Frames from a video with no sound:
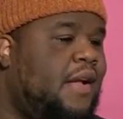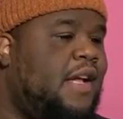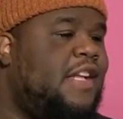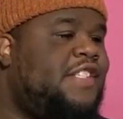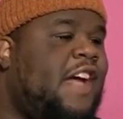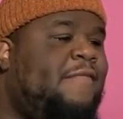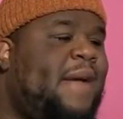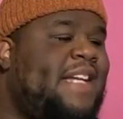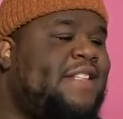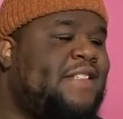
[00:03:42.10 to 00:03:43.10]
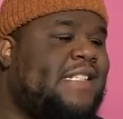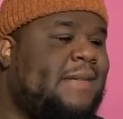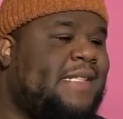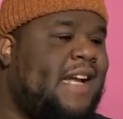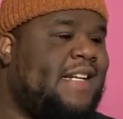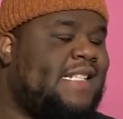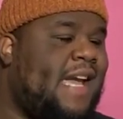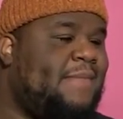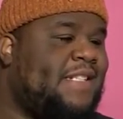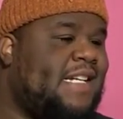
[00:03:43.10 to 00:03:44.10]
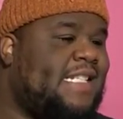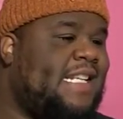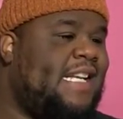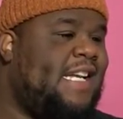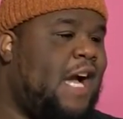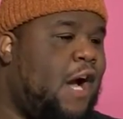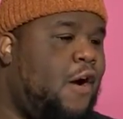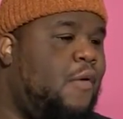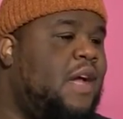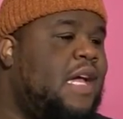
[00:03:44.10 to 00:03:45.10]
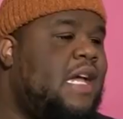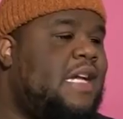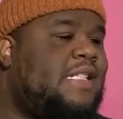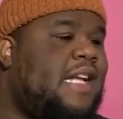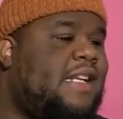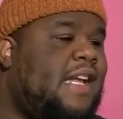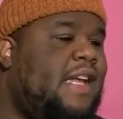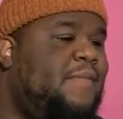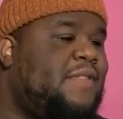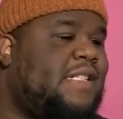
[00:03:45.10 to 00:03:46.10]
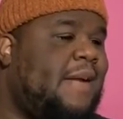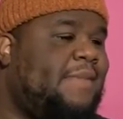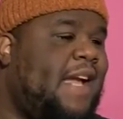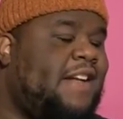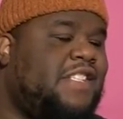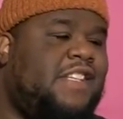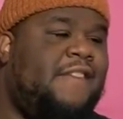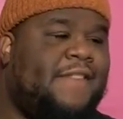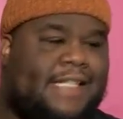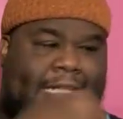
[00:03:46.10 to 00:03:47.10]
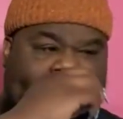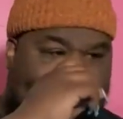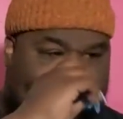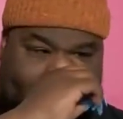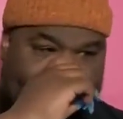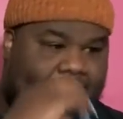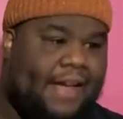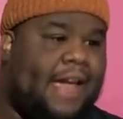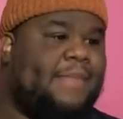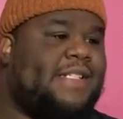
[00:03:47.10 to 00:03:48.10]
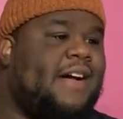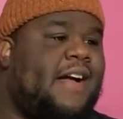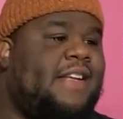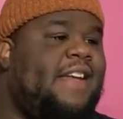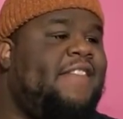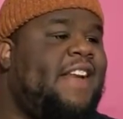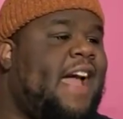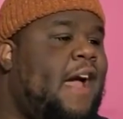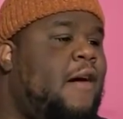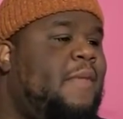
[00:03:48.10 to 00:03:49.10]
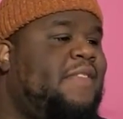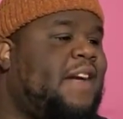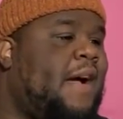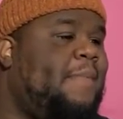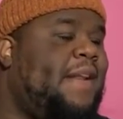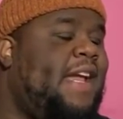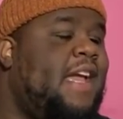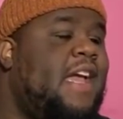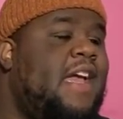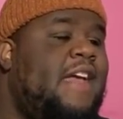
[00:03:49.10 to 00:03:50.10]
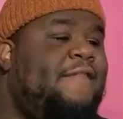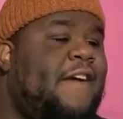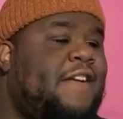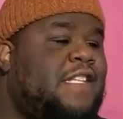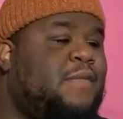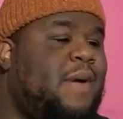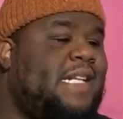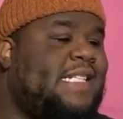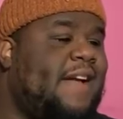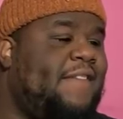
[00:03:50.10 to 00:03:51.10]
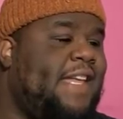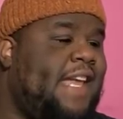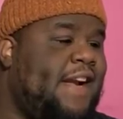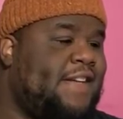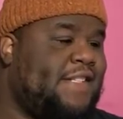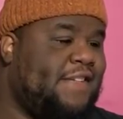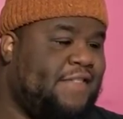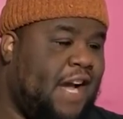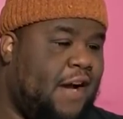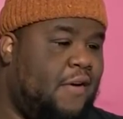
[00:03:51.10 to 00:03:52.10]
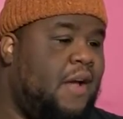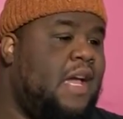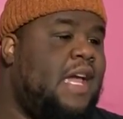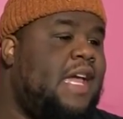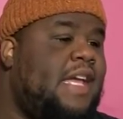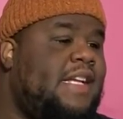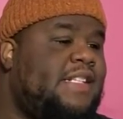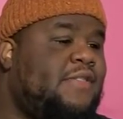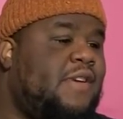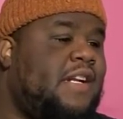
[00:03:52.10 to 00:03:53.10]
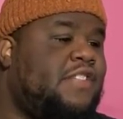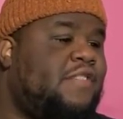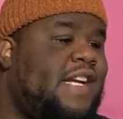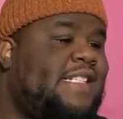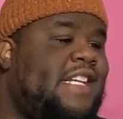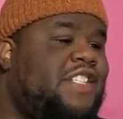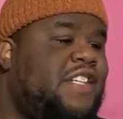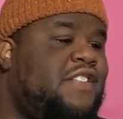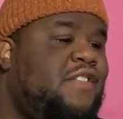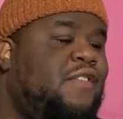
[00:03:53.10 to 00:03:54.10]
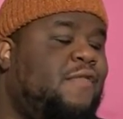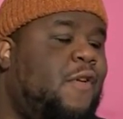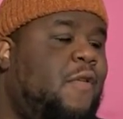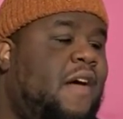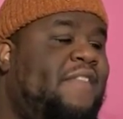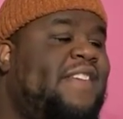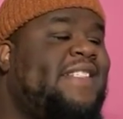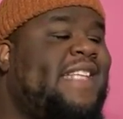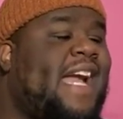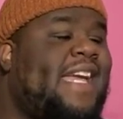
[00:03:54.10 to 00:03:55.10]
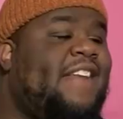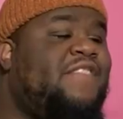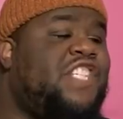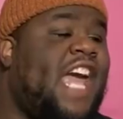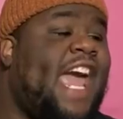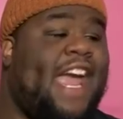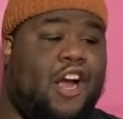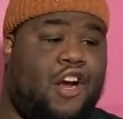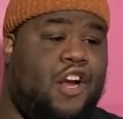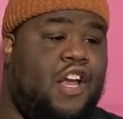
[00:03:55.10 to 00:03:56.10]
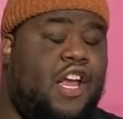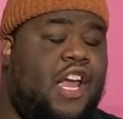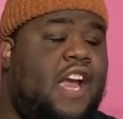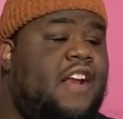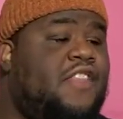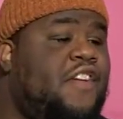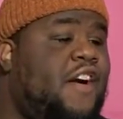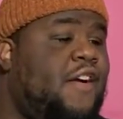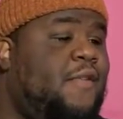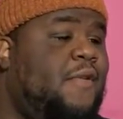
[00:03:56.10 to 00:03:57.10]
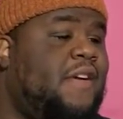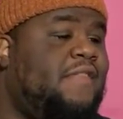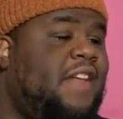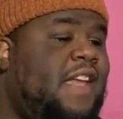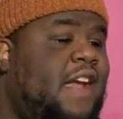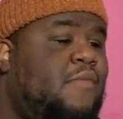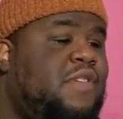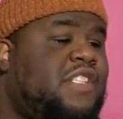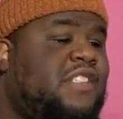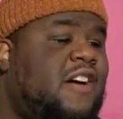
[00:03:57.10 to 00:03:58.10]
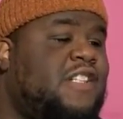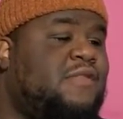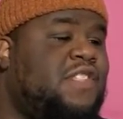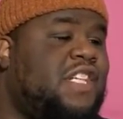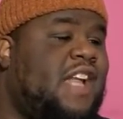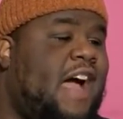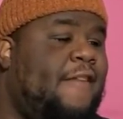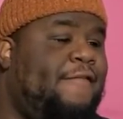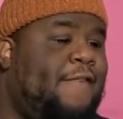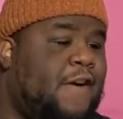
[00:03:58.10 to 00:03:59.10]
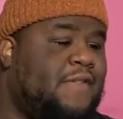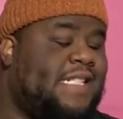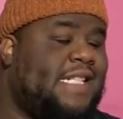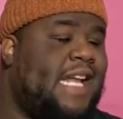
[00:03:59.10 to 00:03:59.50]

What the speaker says: Jeff Bezos steps down as Amazon CEO. He said that he will step down as chief executive of Amazon, leaving the helm of the company he founded 27 years ago. He's going to transition to the role of executive chair in the third quarter of the year, which starts on July 1st.